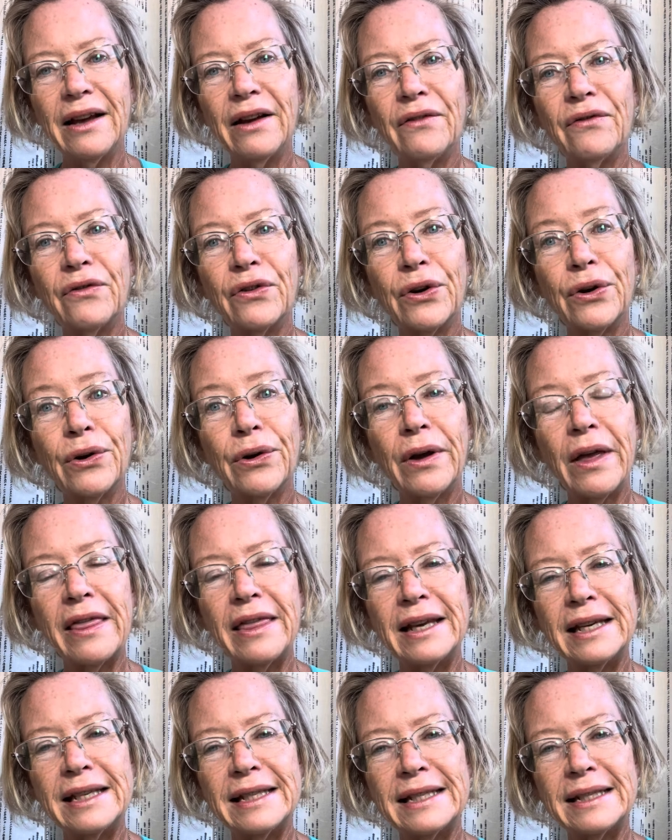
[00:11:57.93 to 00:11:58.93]
for
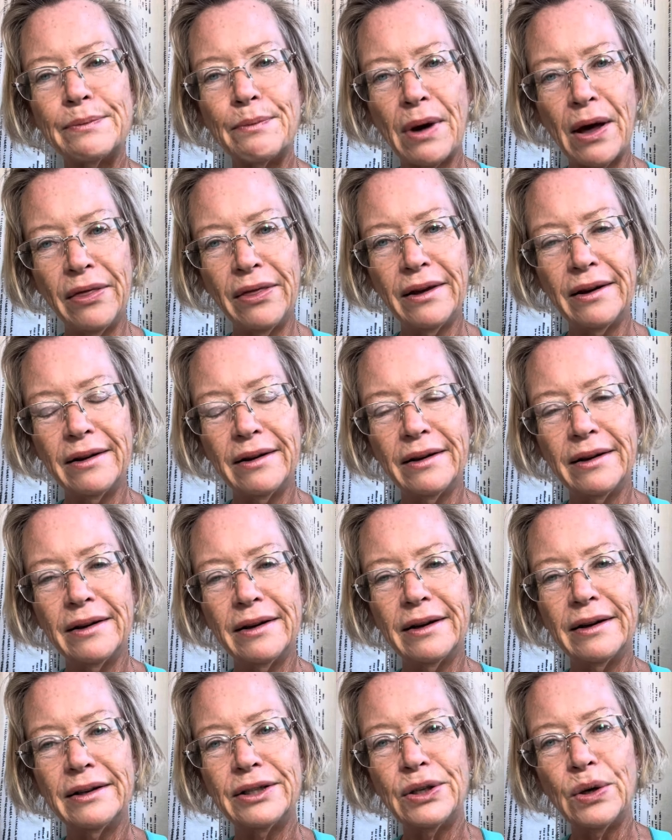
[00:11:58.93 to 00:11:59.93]
this month
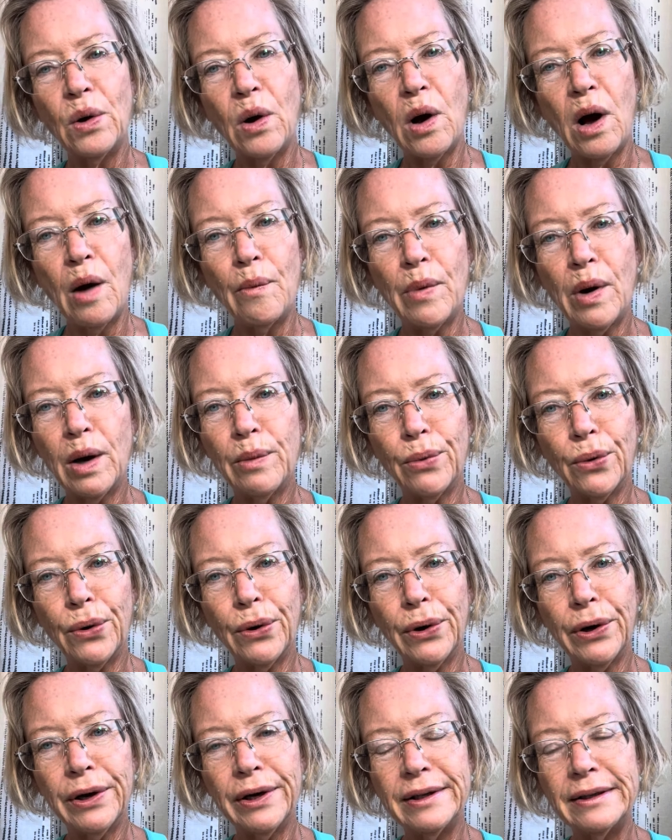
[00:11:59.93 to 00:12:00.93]
to come on
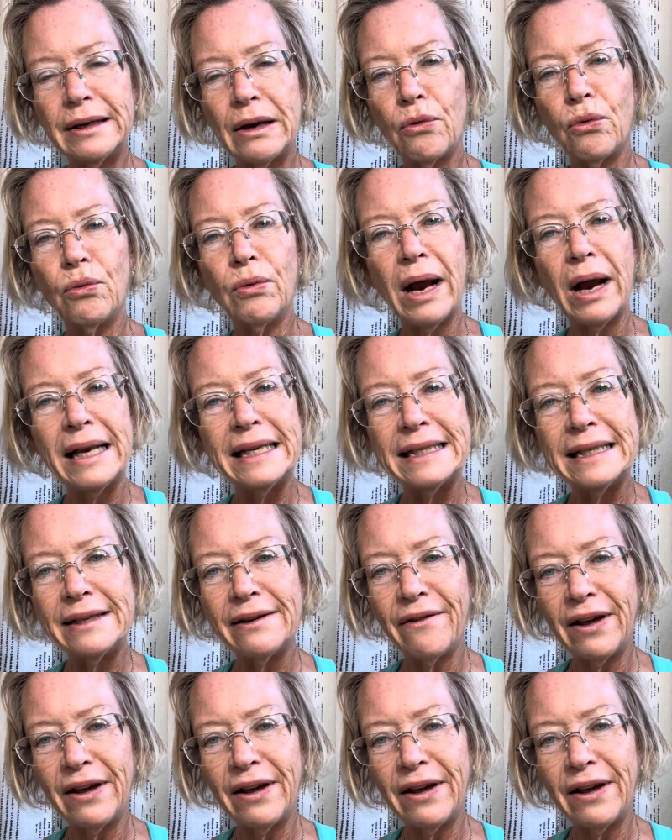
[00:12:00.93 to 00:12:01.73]
board, run